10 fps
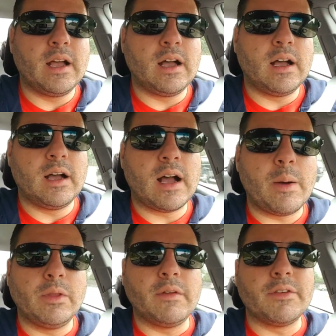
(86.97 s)
Uh,
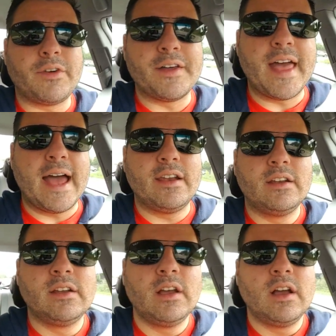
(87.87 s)
I would love to find that
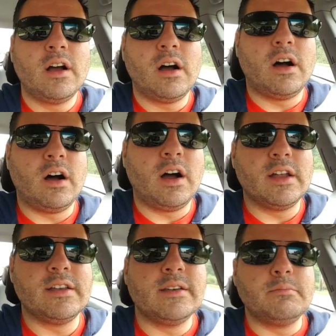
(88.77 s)

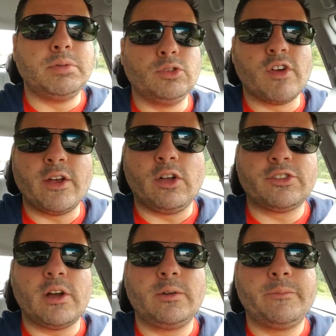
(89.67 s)
on Blu-ray
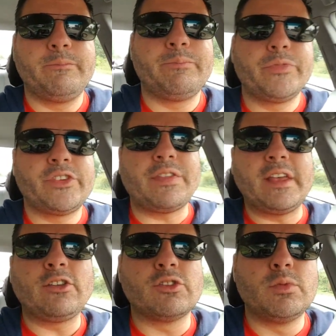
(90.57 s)
also. So I
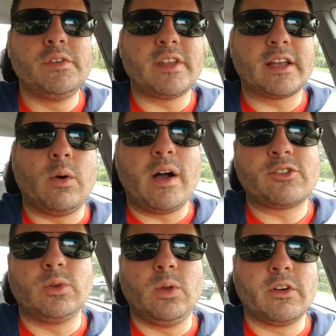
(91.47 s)
think those are movies I can
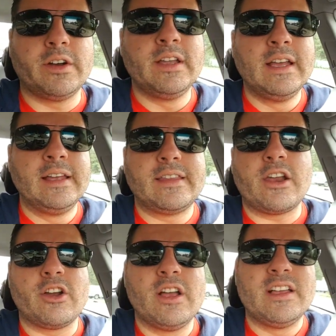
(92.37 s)
watch with Lauren
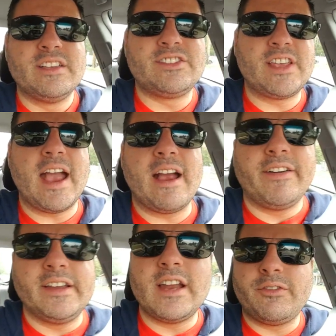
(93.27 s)
that are
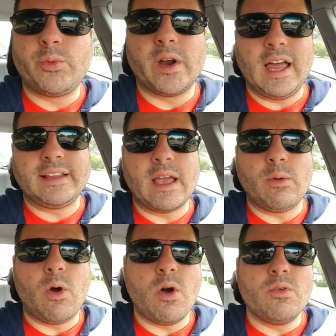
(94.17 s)
scary enough where like
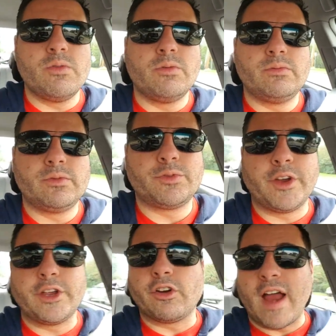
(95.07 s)
they won't
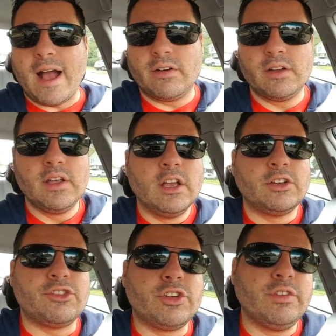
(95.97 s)
freak her out.
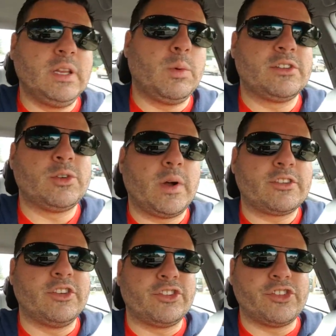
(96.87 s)
Because she really wants to
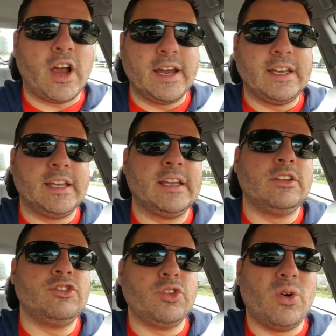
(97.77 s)
watch The Shining
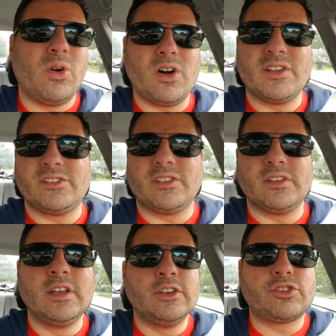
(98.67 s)
and Jaws
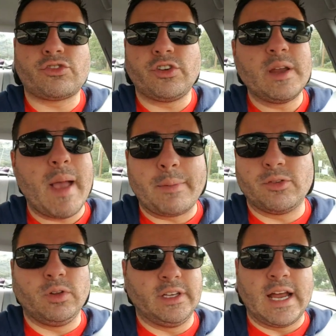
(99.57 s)
and Scream.
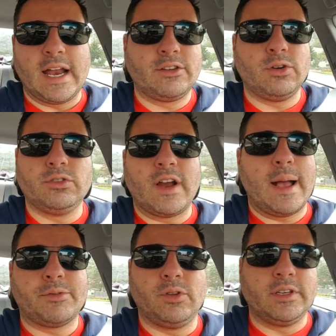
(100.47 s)
Absolutely not. I told her
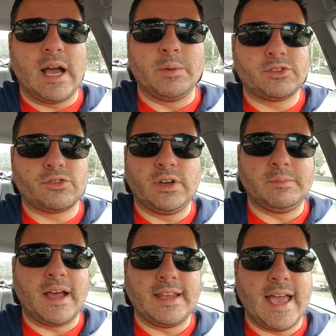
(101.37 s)
absolutely not with
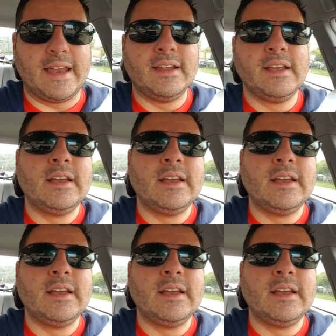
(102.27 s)
Scream, not yet.